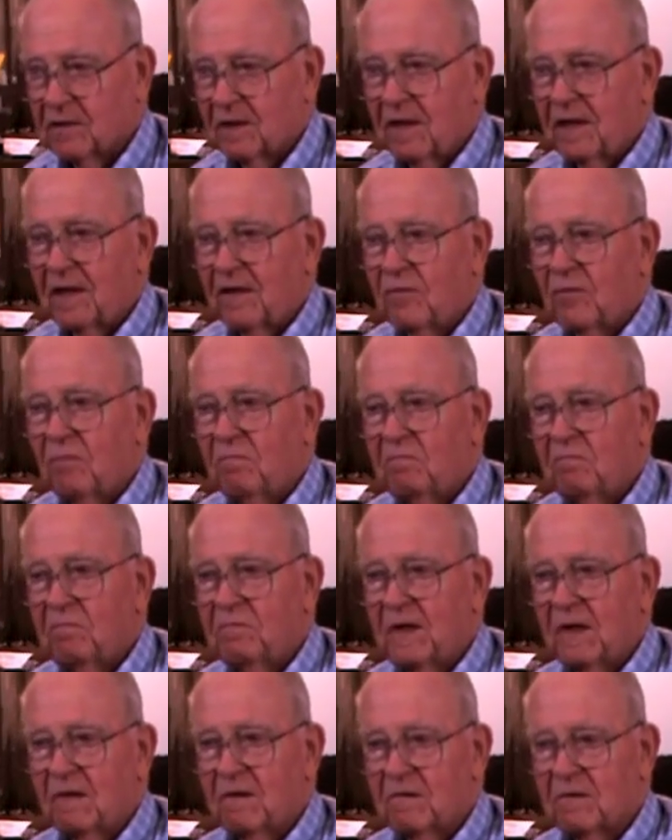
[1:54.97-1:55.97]
They have
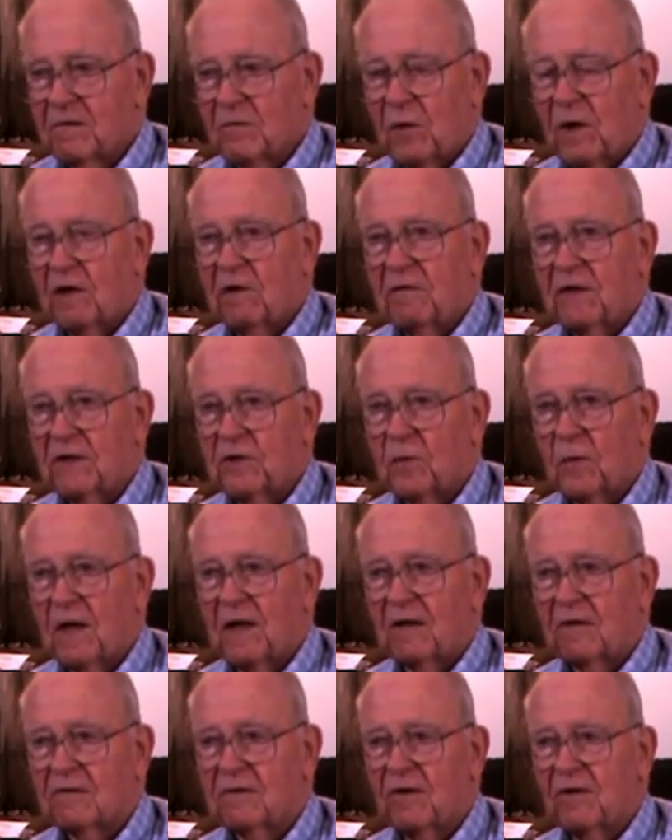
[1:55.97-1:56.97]
12-inch
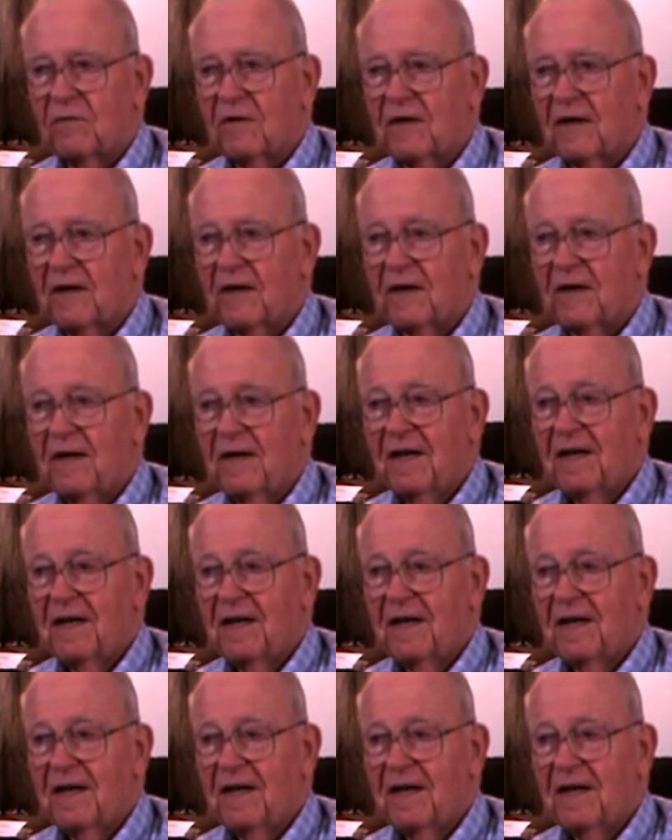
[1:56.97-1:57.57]
wells over there,